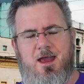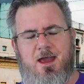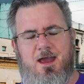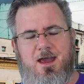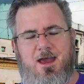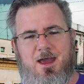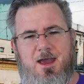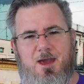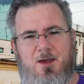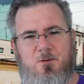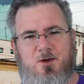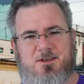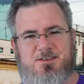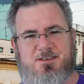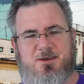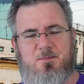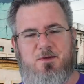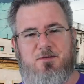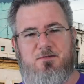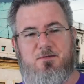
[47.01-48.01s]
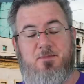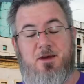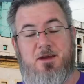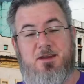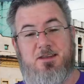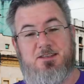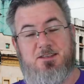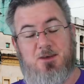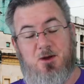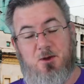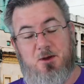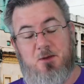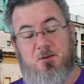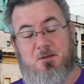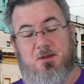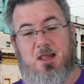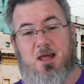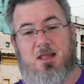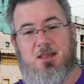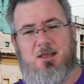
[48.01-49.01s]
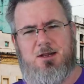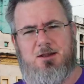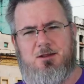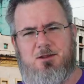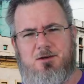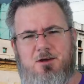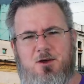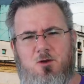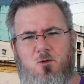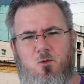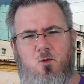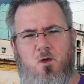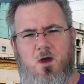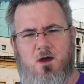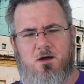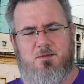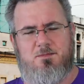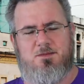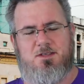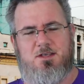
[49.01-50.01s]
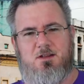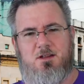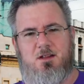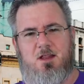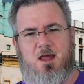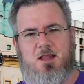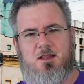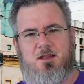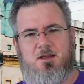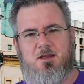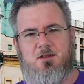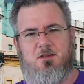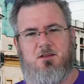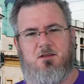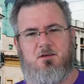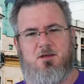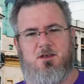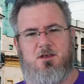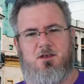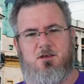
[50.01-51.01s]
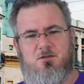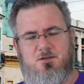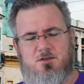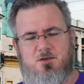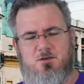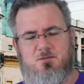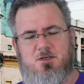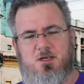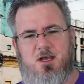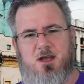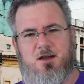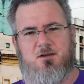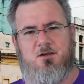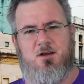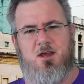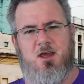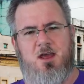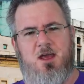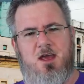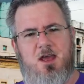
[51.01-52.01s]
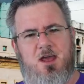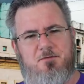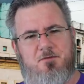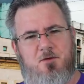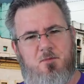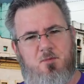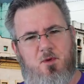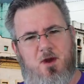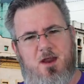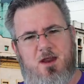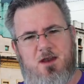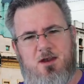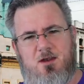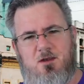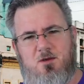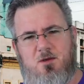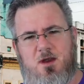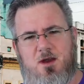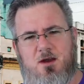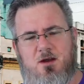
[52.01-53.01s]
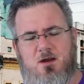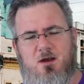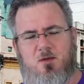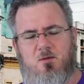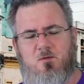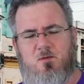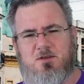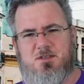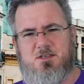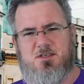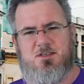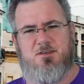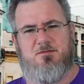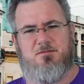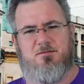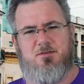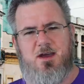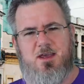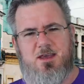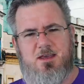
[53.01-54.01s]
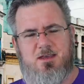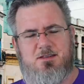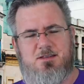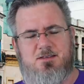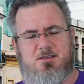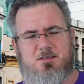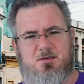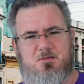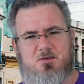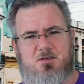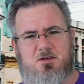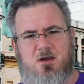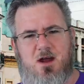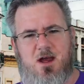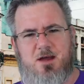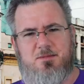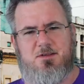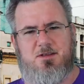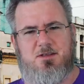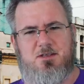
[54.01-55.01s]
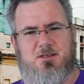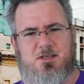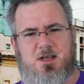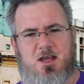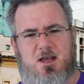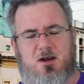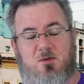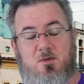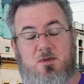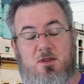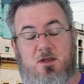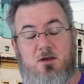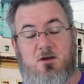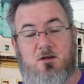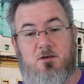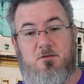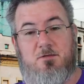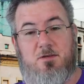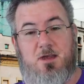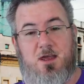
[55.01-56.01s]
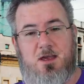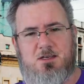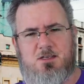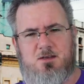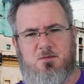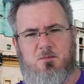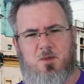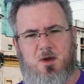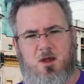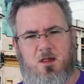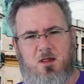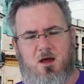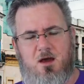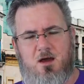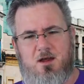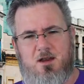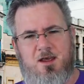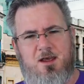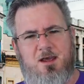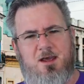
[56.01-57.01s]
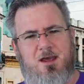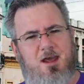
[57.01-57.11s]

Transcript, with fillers: Hey, hey, what's up everybody? Tony with La Lido Loca. Welcome to the La Lido Loca YouTube channel. If you're brand new here, we just invite you to subscribe to the channel with the notification bell on.